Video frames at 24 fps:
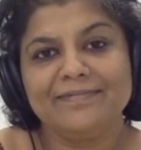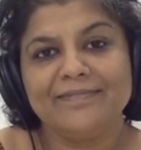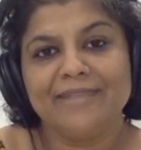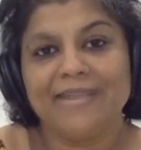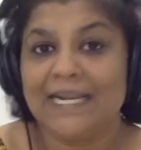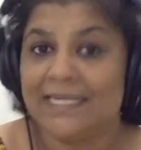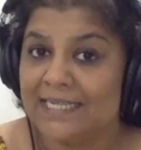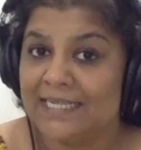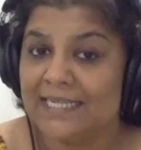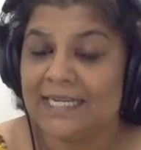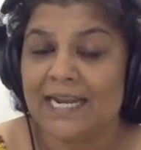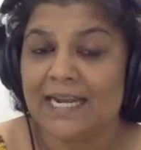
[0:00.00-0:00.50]

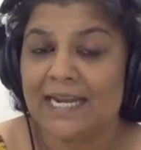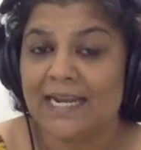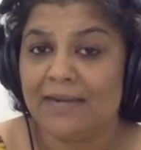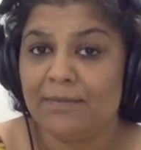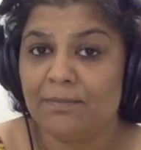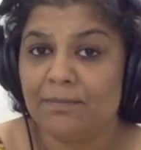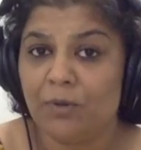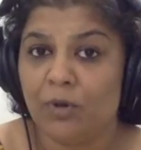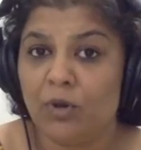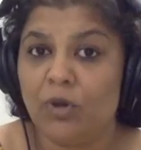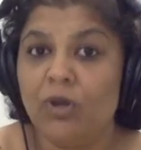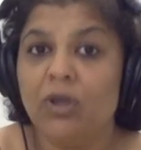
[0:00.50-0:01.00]
Edgar Allan
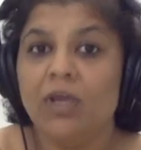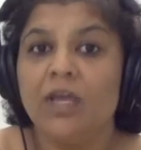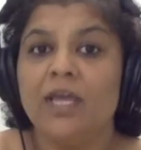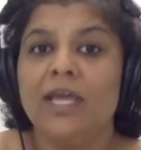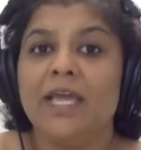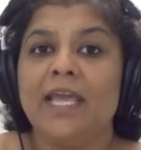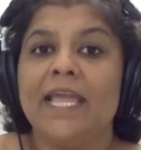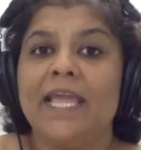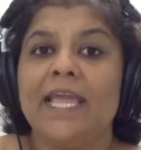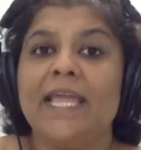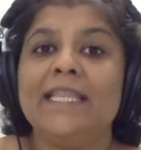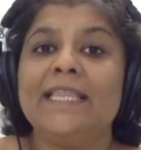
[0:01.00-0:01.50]
Poe,
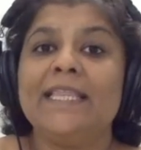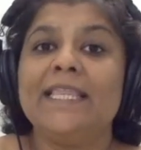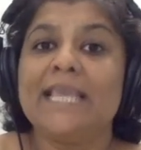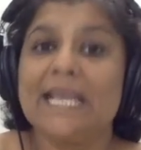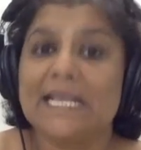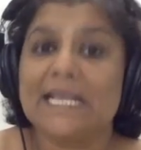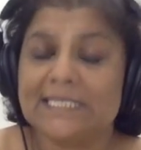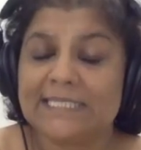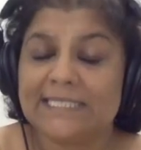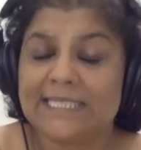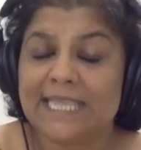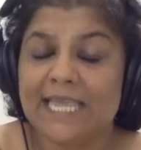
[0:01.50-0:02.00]
in the
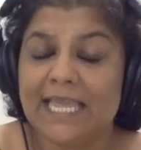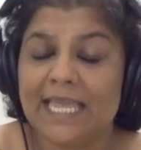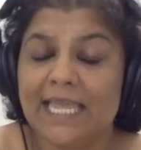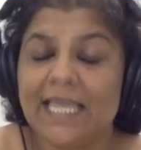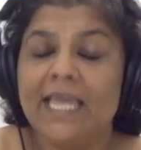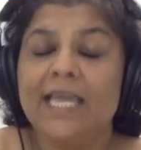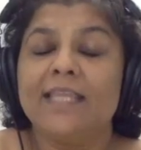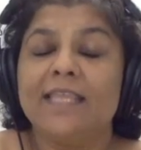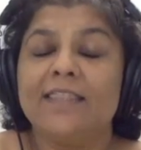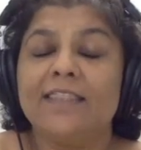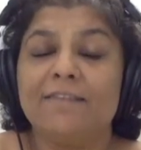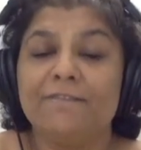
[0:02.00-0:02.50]
essay
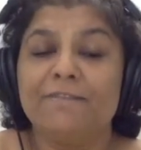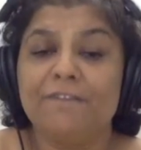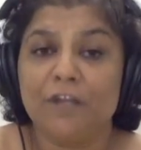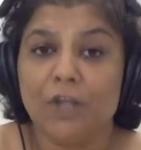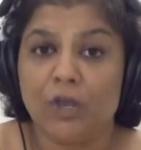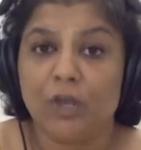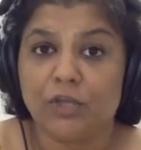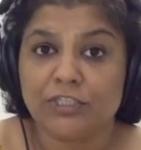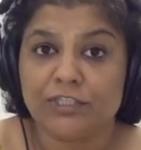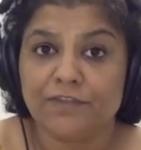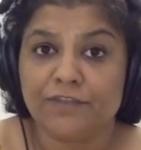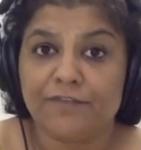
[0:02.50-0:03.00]
The
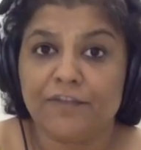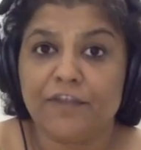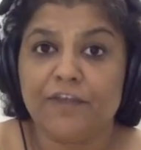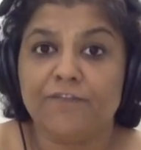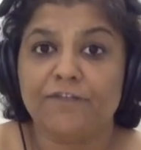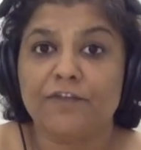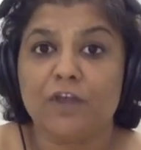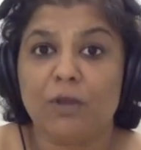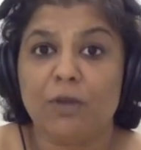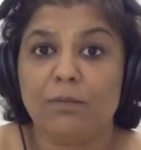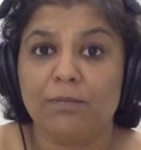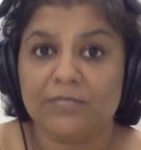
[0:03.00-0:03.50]
Philosophy
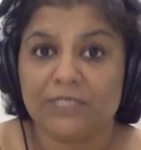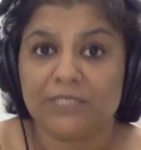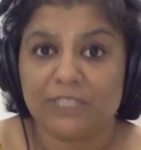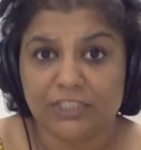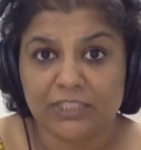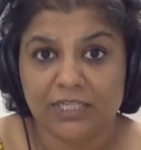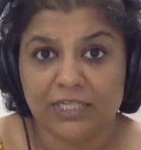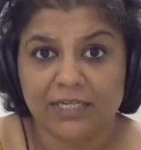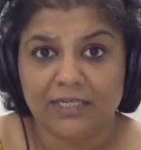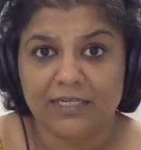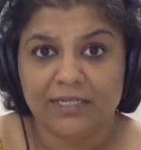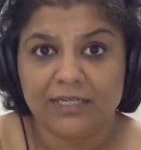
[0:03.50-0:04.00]
of
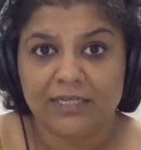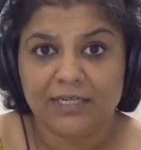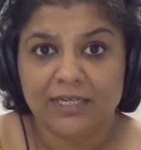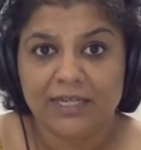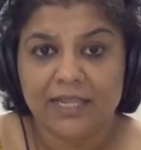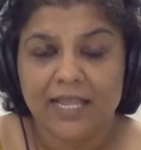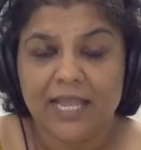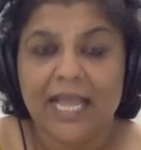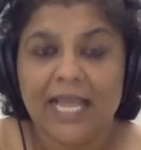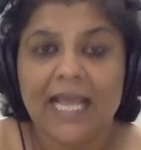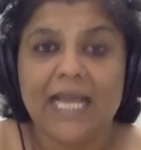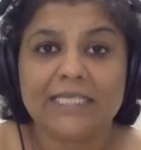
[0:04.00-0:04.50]
Composition,
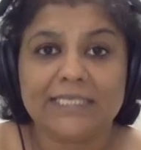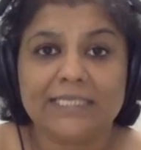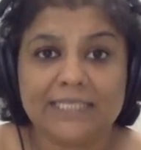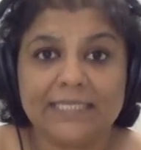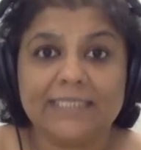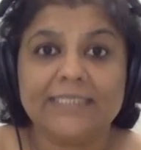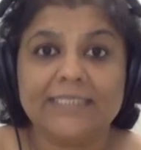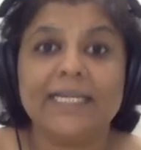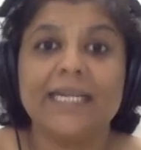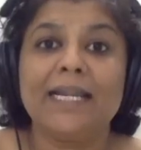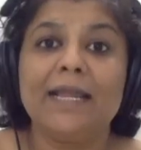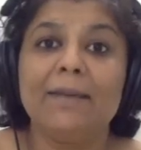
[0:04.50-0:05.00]
has
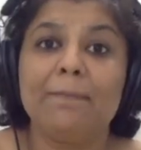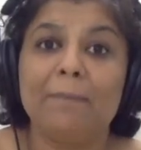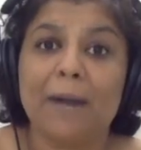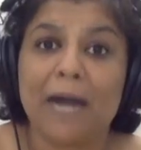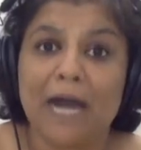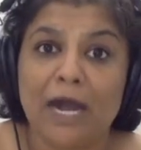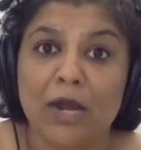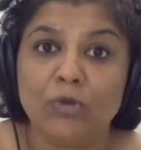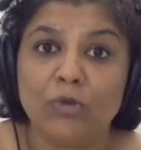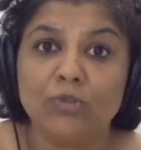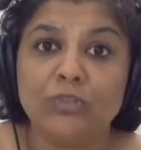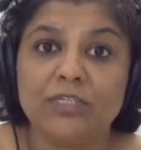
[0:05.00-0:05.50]
written
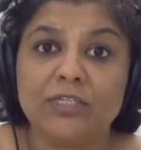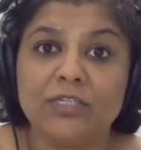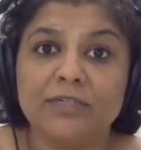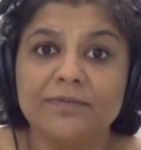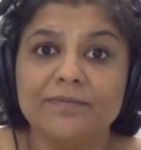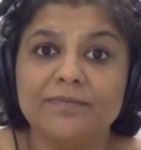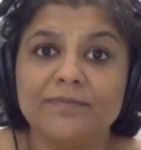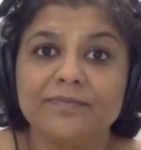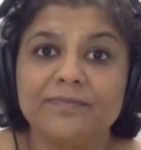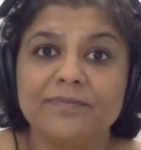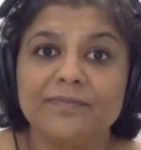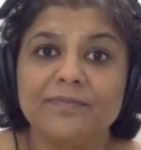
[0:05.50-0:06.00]
about
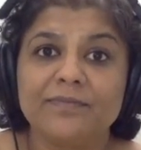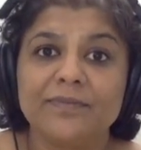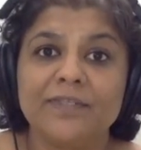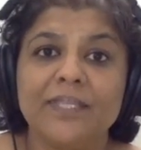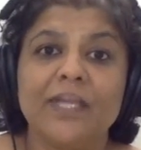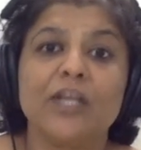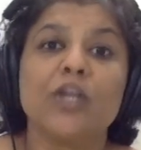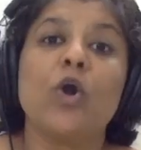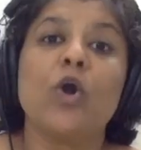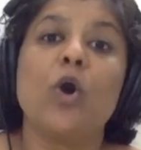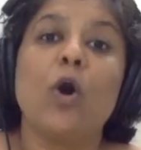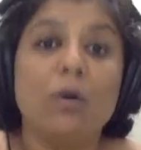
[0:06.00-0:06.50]

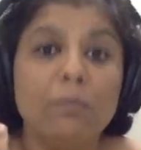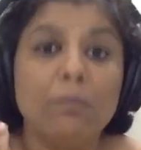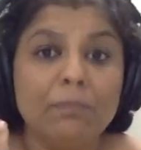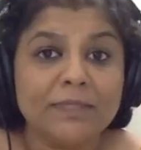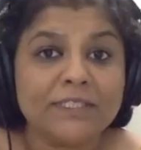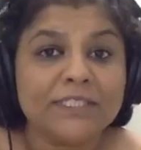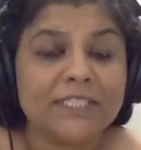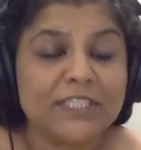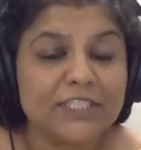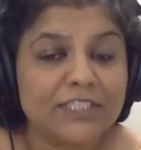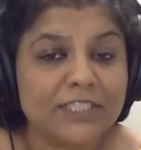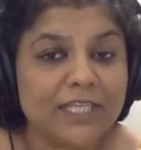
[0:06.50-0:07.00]
the
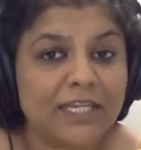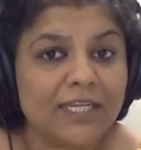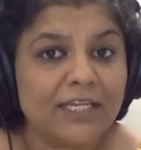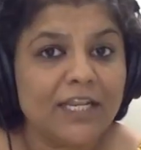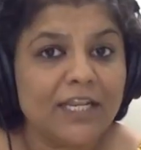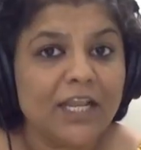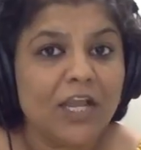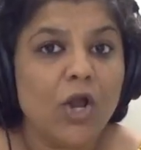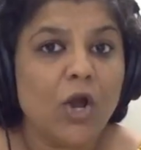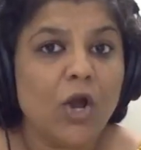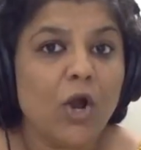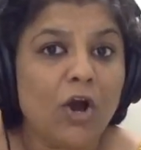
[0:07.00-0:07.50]
composition
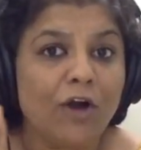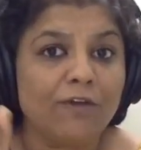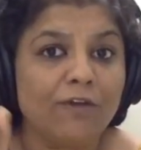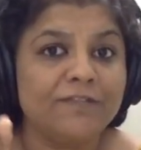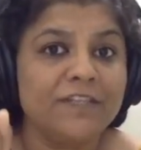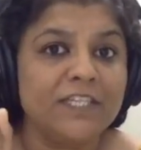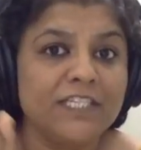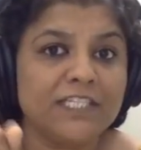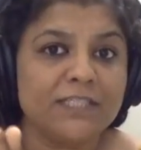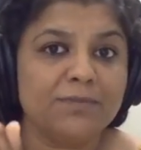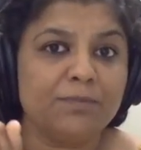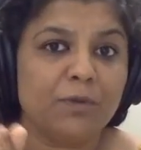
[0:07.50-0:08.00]
of
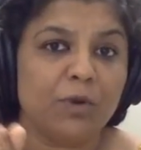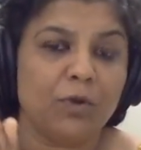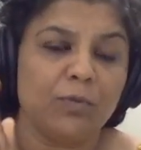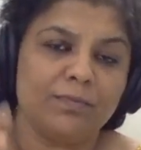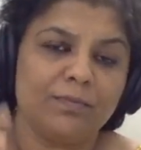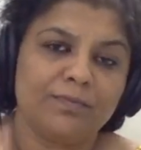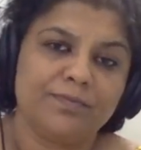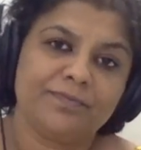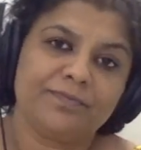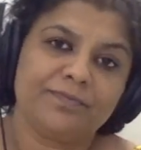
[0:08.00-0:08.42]
this poem.